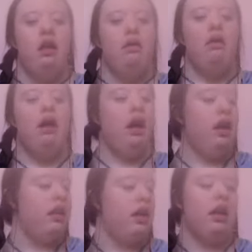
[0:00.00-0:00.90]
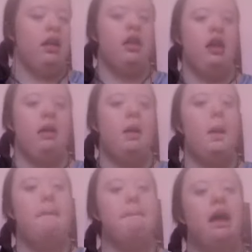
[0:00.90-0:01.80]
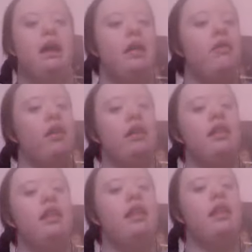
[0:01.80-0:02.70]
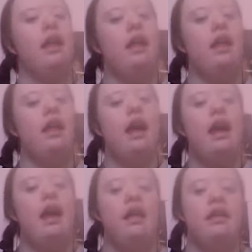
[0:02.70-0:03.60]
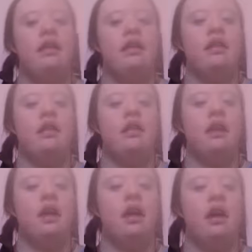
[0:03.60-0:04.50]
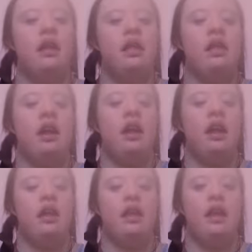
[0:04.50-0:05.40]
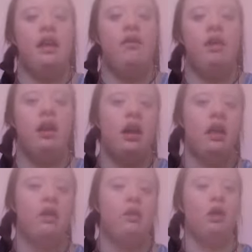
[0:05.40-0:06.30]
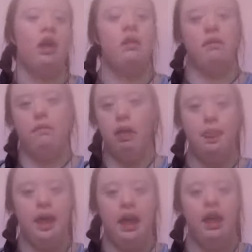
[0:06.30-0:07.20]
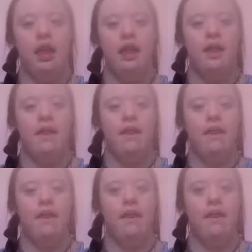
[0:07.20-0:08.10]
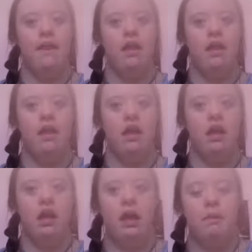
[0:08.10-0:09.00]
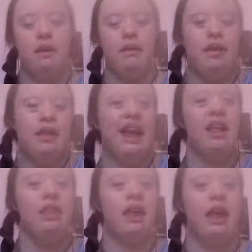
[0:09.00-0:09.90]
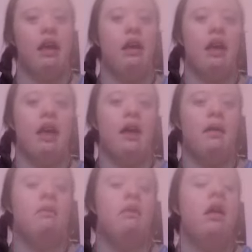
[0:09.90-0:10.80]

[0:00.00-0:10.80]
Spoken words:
So I was trying to make a difference, and I decided if you guys want to do it with me, it'd be fantastic. But